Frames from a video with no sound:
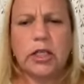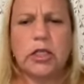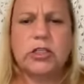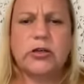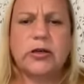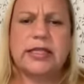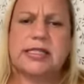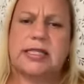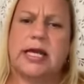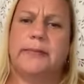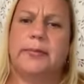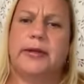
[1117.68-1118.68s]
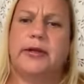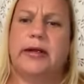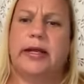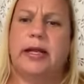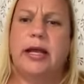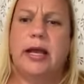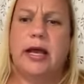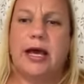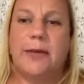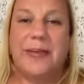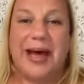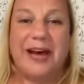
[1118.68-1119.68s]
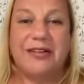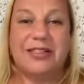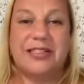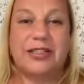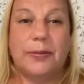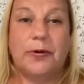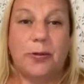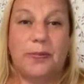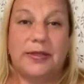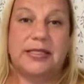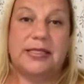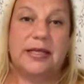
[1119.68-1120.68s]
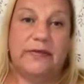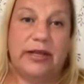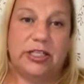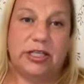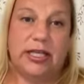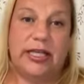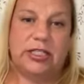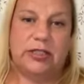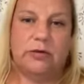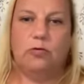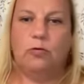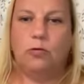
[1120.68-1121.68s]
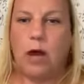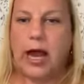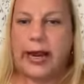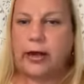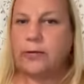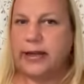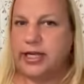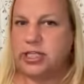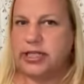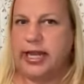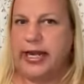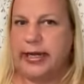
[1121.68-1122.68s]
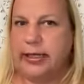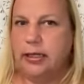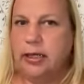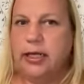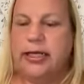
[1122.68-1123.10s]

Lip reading: during this time period about the purpose of education. Why are we educating?